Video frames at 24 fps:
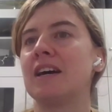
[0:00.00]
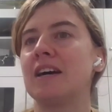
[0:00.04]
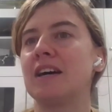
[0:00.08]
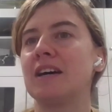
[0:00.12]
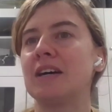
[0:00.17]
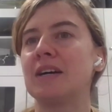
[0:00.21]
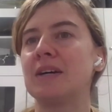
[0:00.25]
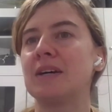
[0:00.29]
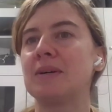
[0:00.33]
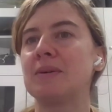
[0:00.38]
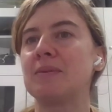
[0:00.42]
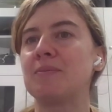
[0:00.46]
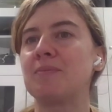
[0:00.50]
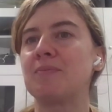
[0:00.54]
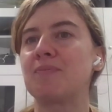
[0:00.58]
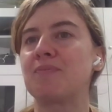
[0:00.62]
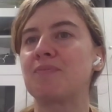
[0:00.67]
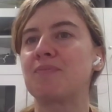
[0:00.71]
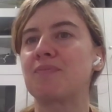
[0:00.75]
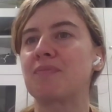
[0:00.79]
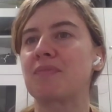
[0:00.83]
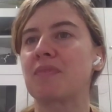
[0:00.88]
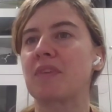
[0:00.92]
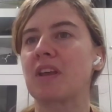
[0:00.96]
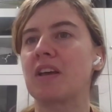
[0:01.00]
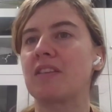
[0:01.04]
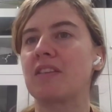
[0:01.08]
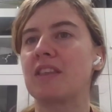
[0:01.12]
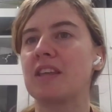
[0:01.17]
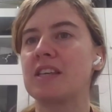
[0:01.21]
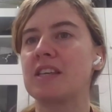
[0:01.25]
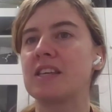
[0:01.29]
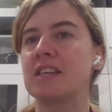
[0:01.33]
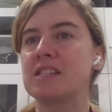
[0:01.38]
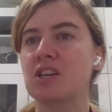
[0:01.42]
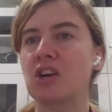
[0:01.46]

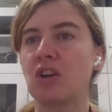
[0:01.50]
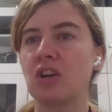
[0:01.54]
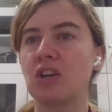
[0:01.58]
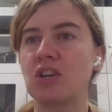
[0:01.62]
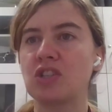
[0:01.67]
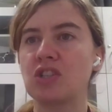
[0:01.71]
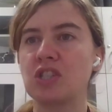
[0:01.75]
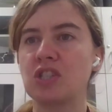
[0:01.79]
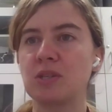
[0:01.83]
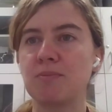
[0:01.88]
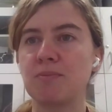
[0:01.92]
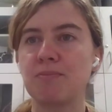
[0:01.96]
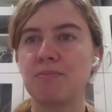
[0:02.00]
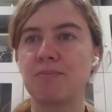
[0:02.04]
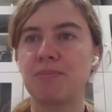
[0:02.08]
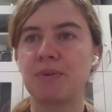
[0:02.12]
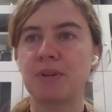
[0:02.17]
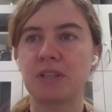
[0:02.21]
The scholarship,